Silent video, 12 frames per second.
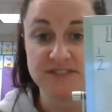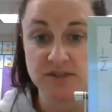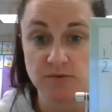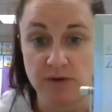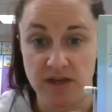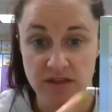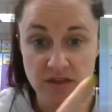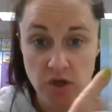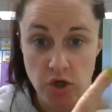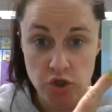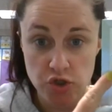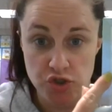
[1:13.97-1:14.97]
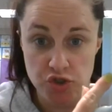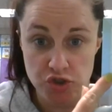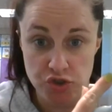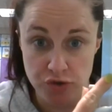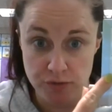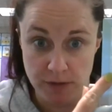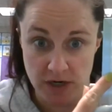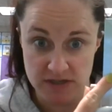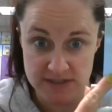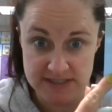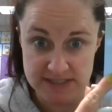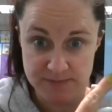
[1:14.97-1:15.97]
deal with two
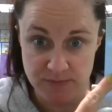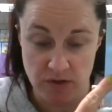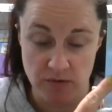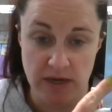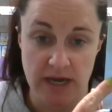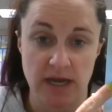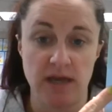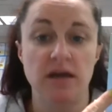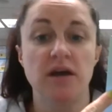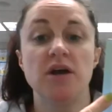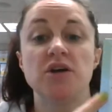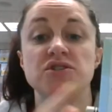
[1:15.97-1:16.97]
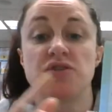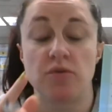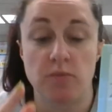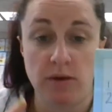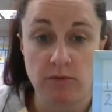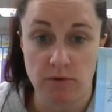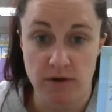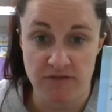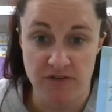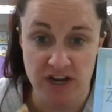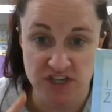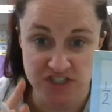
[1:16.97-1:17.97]
parts, okay? So the way we write
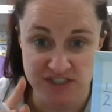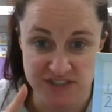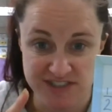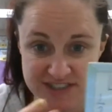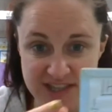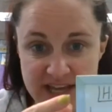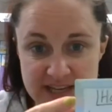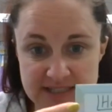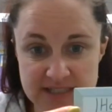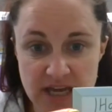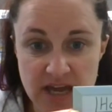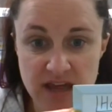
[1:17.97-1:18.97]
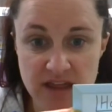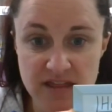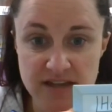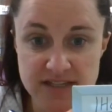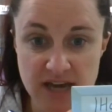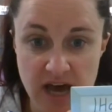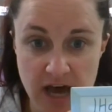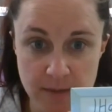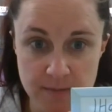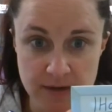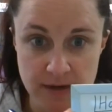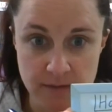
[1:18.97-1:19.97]
fractions is this. The
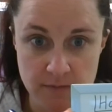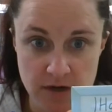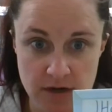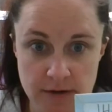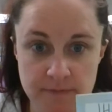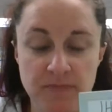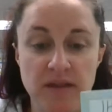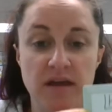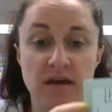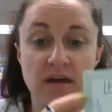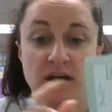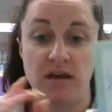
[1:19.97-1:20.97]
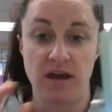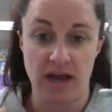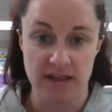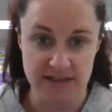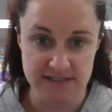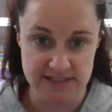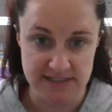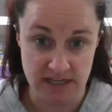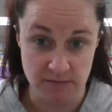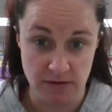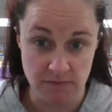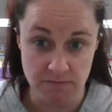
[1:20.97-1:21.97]
top number, and this is going to
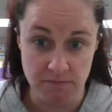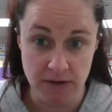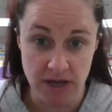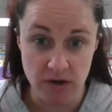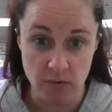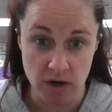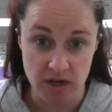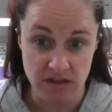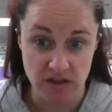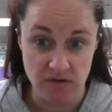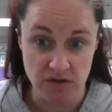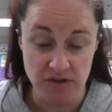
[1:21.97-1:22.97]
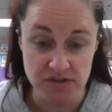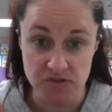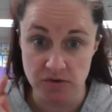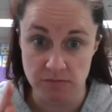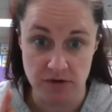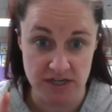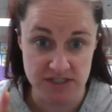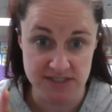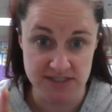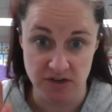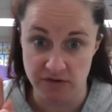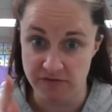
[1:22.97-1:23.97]
be a big word that you can use to
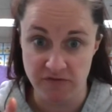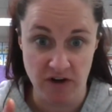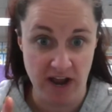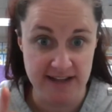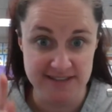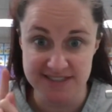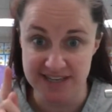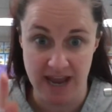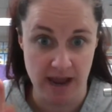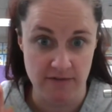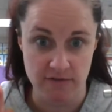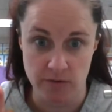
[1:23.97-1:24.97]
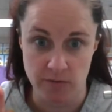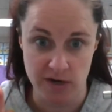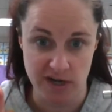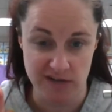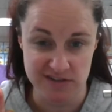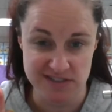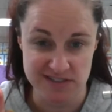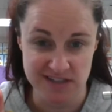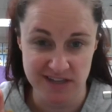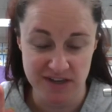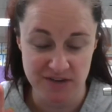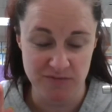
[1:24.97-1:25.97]
impress your friends and everyone else,
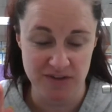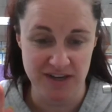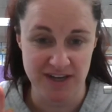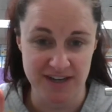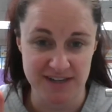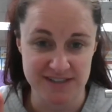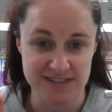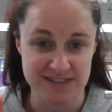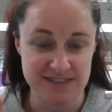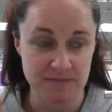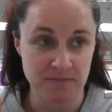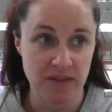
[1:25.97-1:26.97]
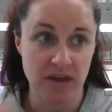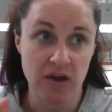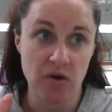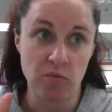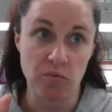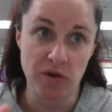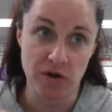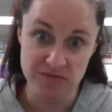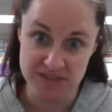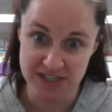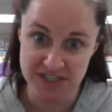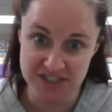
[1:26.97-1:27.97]
because we don't
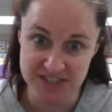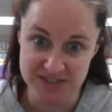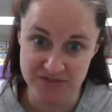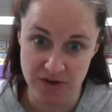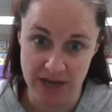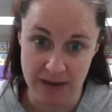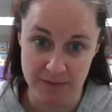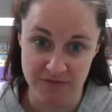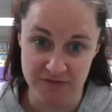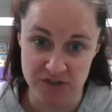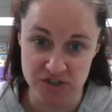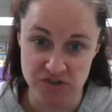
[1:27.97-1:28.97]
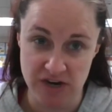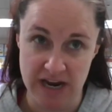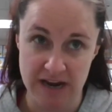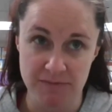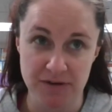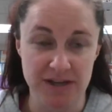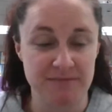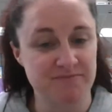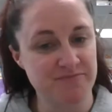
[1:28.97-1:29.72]
teach this vocab in first grade, but